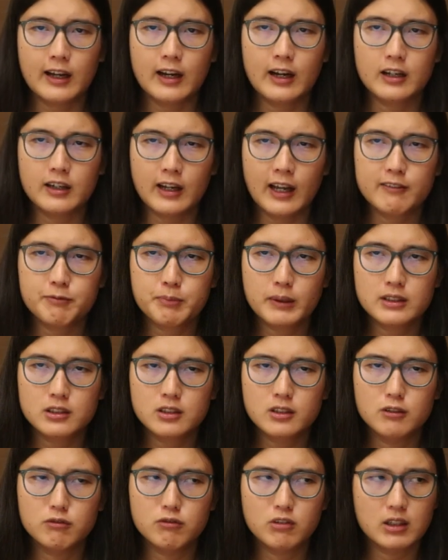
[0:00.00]
uh, have been
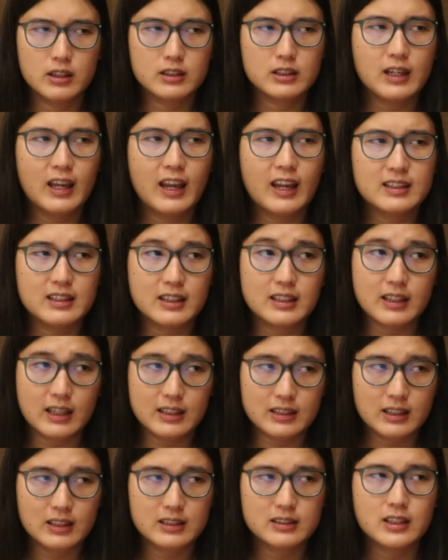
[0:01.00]
to avoid
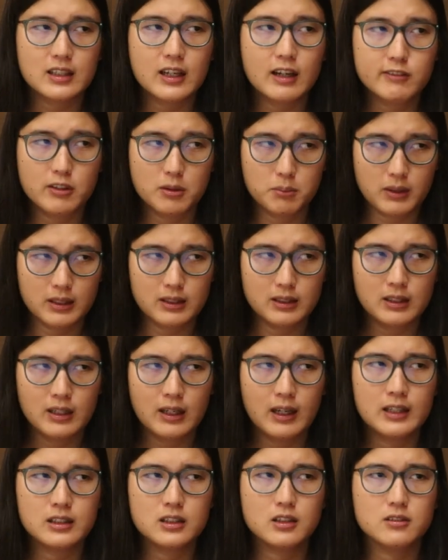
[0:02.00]
alienating the government
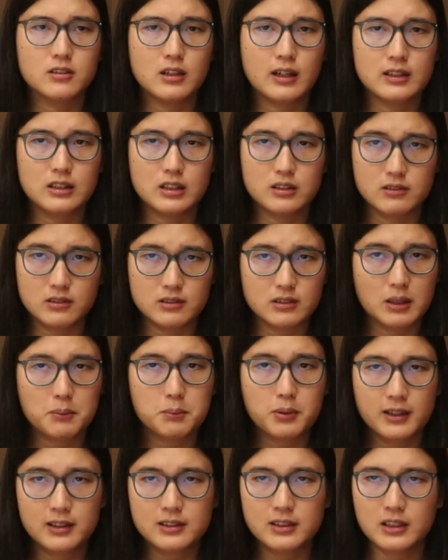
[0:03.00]
and the, and the ruling
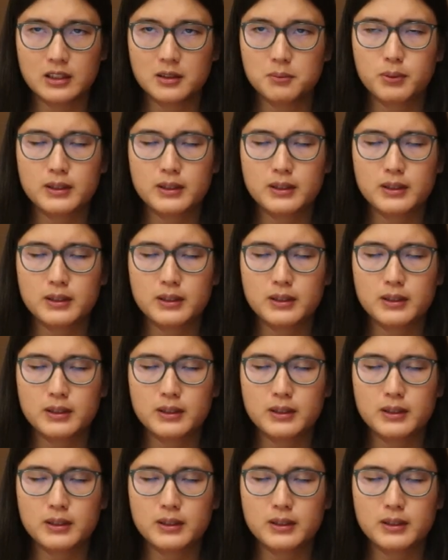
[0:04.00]
party